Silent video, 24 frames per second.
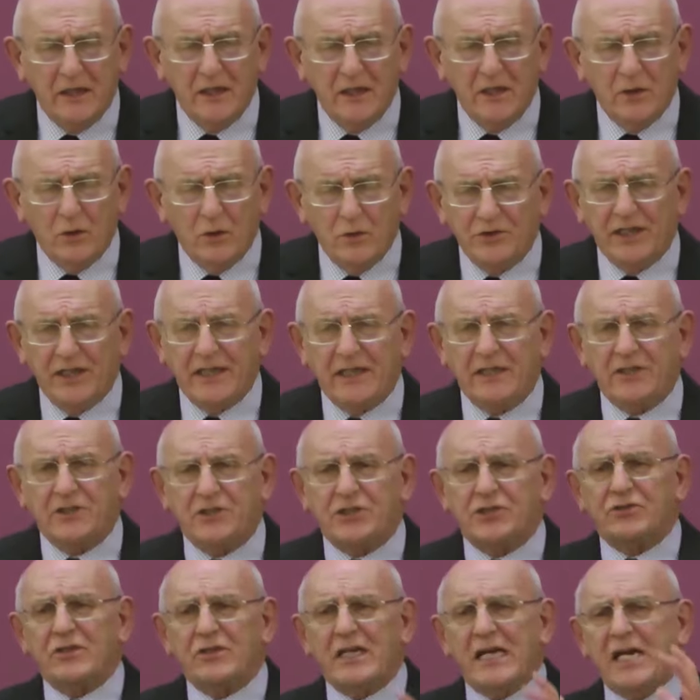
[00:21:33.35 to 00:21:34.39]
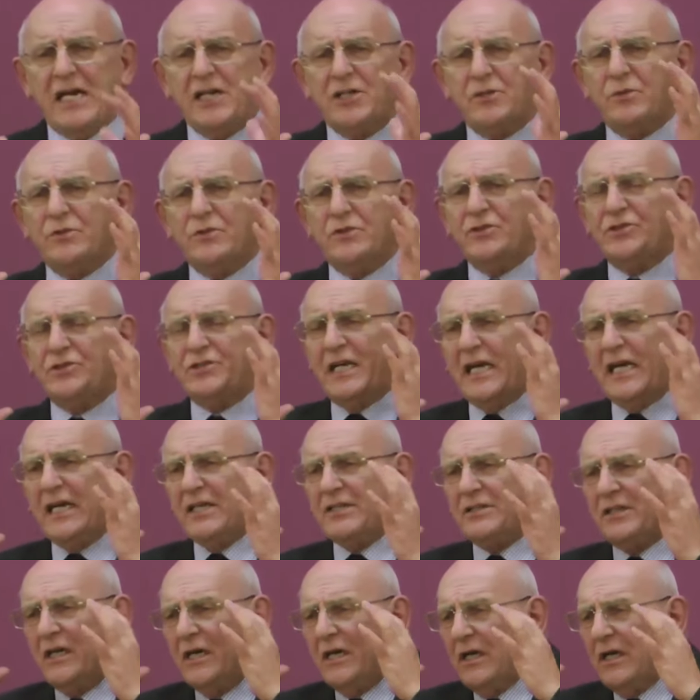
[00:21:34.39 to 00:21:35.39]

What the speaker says: Don't think it strange when there's days